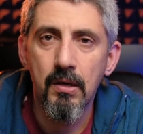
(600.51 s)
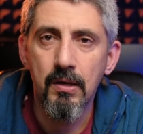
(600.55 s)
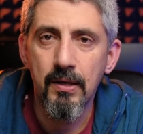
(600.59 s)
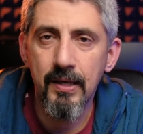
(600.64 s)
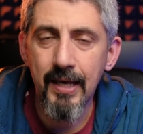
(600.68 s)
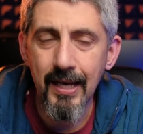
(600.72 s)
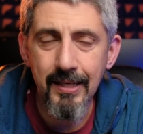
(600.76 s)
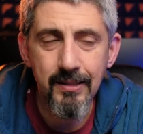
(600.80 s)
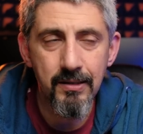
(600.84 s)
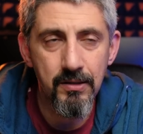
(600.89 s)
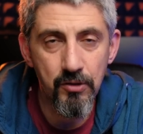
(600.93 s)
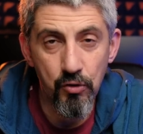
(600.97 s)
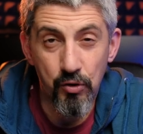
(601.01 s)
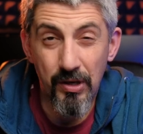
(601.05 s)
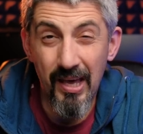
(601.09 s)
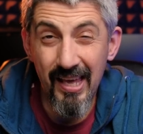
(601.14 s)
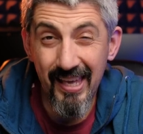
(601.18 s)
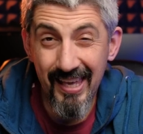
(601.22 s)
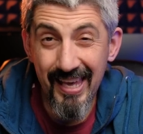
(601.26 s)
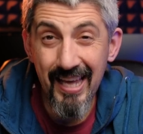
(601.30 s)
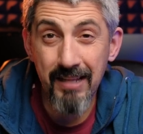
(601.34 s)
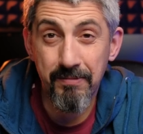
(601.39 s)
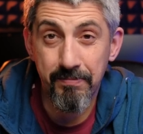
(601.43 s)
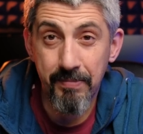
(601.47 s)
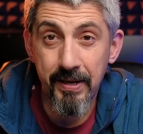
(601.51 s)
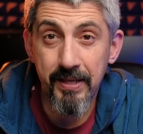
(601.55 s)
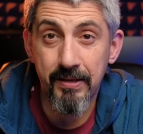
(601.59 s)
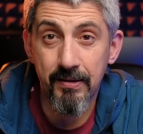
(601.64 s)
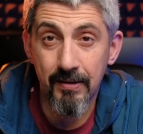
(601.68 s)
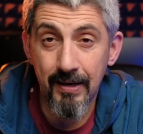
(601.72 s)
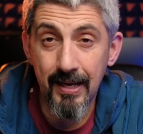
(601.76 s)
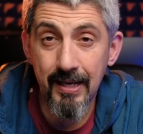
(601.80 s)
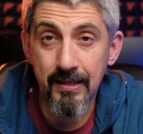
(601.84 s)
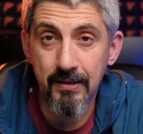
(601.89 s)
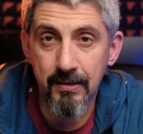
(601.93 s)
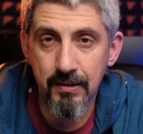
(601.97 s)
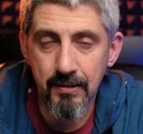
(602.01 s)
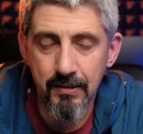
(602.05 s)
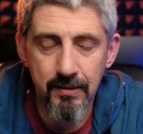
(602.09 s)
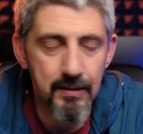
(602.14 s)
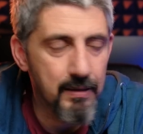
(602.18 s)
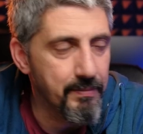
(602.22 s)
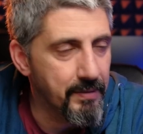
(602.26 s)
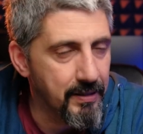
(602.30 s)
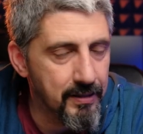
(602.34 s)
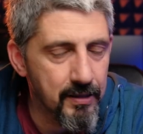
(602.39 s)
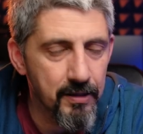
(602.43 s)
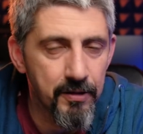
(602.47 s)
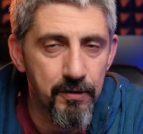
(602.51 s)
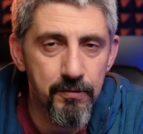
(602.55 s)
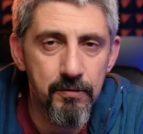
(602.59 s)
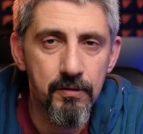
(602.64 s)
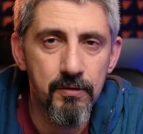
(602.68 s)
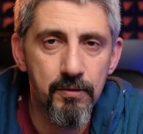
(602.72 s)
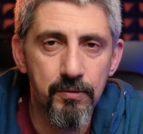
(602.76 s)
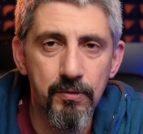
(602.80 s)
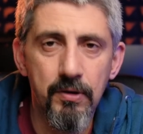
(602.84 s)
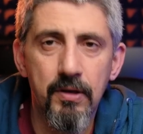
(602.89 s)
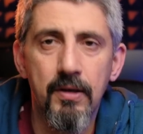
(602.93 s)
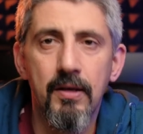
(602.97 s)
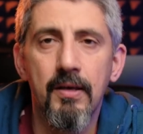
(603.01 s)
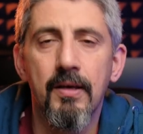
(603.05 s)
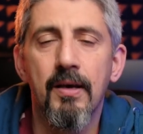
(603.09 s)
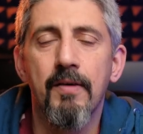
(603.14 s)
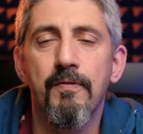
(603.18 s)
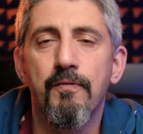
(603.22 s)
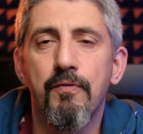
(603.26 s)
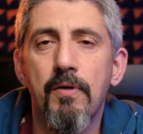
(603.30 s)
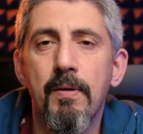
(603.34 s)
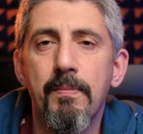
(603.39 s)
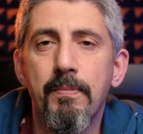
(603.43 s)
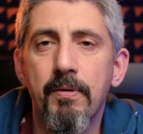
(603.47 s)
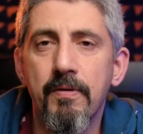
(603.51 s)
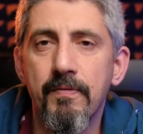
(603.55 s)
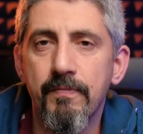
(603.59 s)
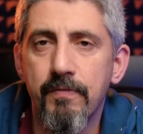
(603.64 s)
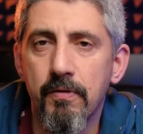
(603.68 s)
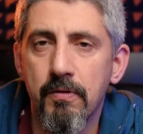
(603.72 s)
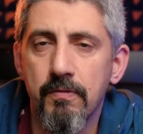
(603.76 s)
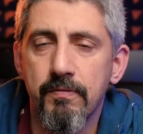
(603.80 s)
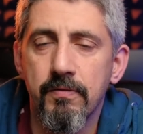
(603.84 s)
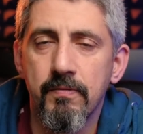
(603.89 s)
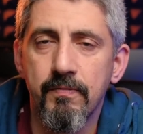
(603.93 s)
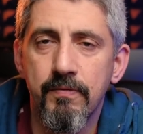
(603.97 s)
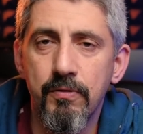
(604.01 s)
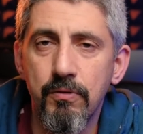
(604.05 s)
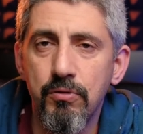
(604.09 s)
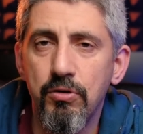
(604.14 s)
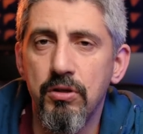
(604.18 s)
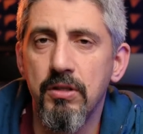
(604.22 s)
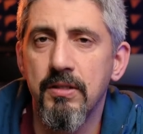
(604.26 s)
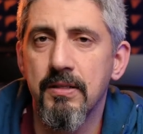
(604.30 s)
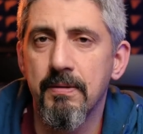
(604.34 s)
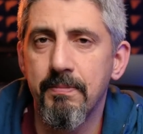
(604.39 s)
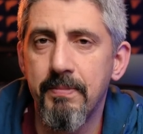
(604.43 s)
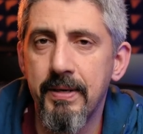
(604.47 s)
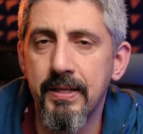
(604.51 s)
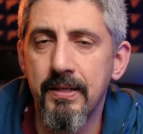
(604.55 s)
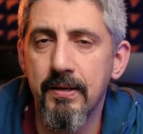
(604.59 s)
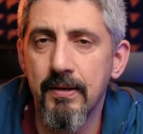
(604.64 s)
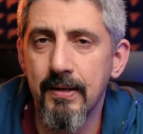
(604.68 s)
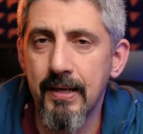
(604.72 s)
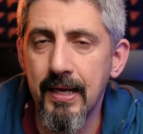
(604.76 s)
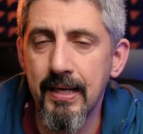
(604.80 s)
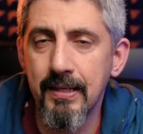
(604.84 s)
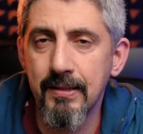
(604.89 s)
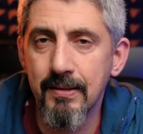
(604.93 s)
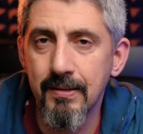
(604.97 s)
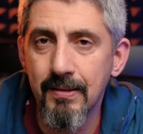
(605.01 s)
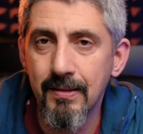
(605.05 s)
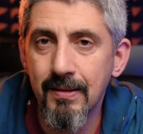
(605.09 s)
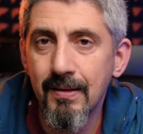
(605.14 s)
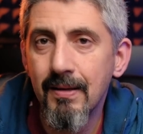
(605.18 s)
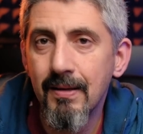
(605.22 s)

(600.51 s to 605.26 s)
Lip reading: Yes, you can get better lenses. I mean, the 33 f1.4 from Fuji is a better lens,